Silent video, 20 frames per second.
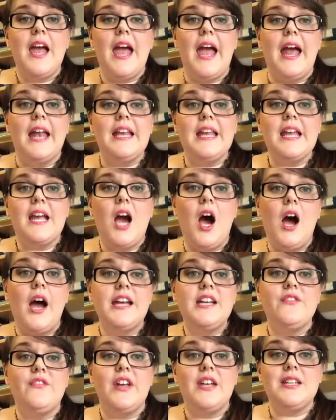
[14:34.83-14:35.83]
any
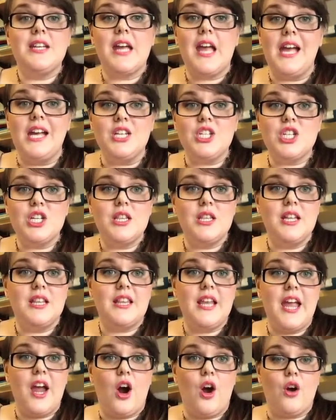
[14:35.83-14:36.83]
kind of indication that
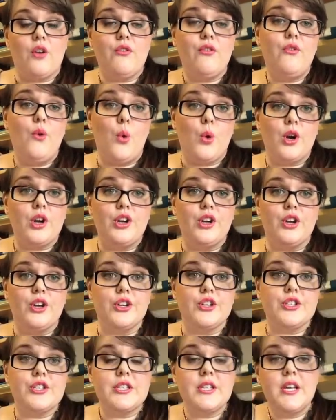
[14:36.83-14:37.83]
they are
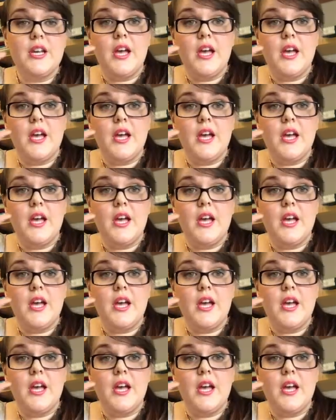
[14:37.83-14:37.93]
foreigners